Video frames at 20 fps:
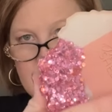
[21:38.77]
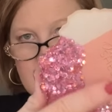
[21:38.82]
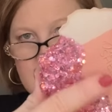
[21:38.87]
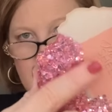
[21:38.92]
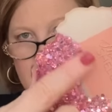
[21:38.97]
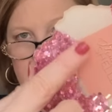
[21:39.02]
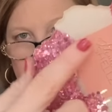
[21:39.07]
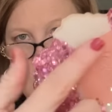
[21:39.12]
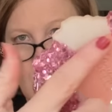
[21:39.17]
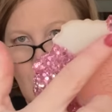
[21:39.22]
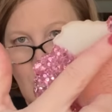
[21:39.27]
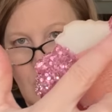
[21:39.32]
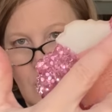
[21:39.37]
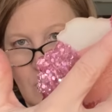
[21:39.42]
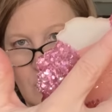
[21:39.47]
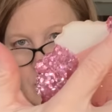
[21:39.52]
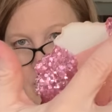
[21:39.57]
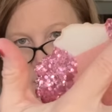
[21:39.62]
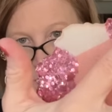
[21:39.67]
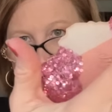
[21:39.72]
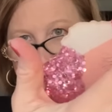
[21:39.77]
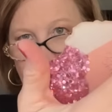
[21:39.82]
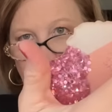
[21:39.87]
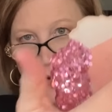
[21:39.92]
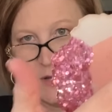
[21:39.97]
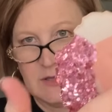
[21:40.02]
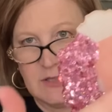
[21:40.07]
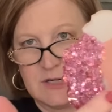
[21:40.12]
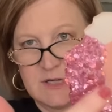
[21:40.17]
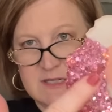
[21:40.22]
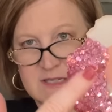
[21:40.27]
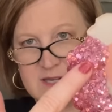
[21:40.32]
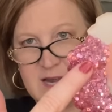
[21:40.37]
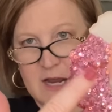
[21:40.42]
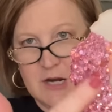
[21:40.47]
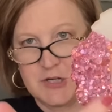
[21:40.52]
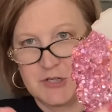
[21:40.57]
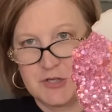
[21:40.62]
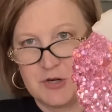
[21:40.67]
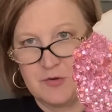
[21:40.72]
So it's all, even though it looks
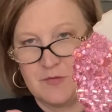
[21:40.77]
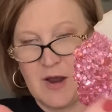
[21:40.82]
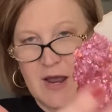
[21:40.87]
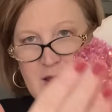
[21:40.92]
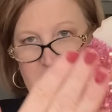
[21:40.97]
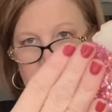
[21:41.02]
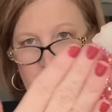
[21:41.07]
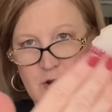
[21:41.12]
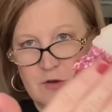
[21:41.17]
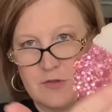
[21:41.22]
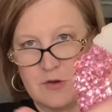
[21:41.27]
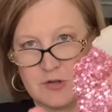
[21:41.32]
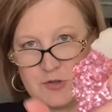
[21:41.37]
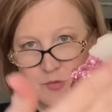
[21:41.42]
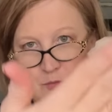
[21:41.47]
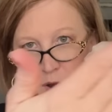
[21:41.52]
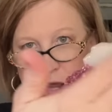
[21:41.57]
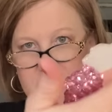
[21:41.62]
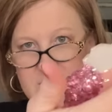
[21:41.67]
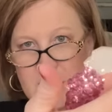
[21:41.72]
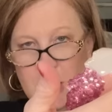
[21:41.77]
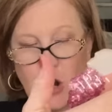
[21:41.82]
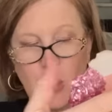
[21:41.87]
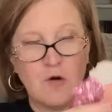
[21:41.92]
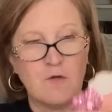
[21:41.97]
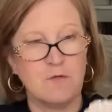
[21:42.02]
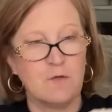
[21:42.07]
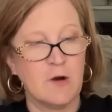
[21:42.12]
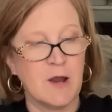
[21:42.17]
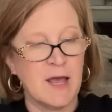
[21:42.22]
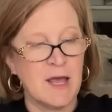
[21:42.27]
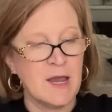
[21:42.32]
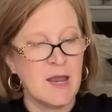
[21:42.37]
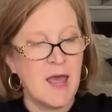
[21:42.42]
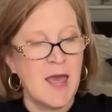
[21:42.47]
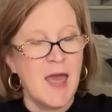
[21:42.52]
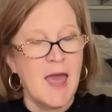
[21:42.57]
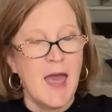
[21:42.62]
textured right here, there's resin over it.